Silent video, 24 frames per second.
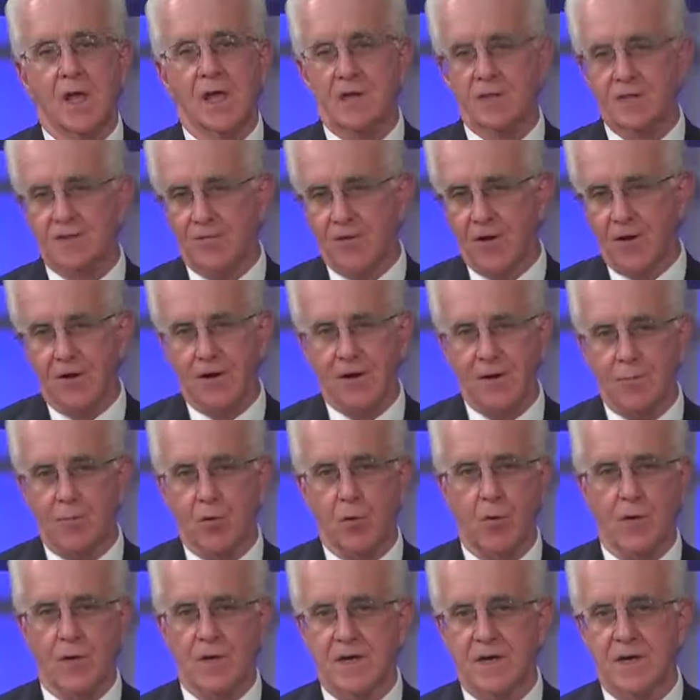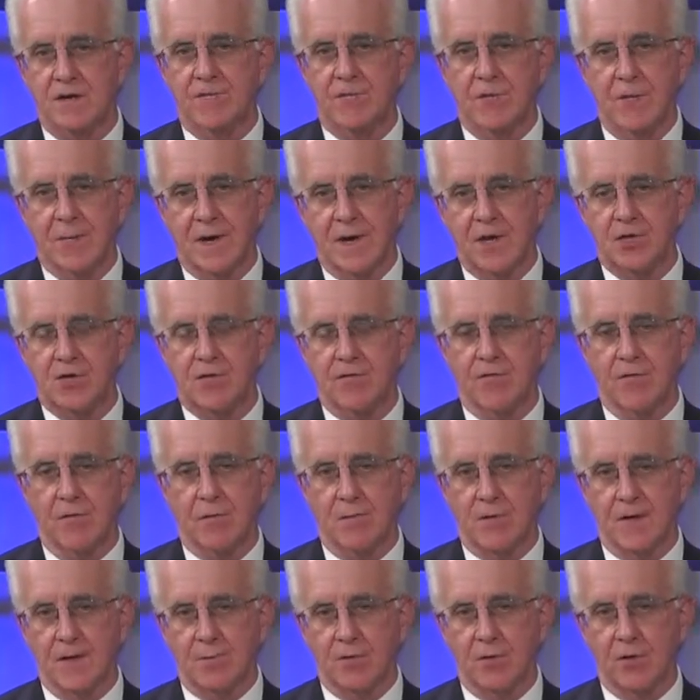it's very important information for
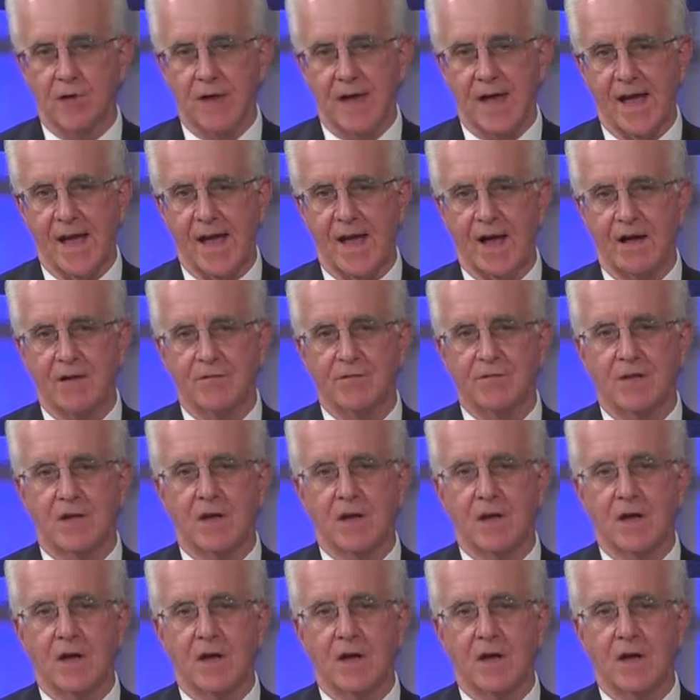people to have.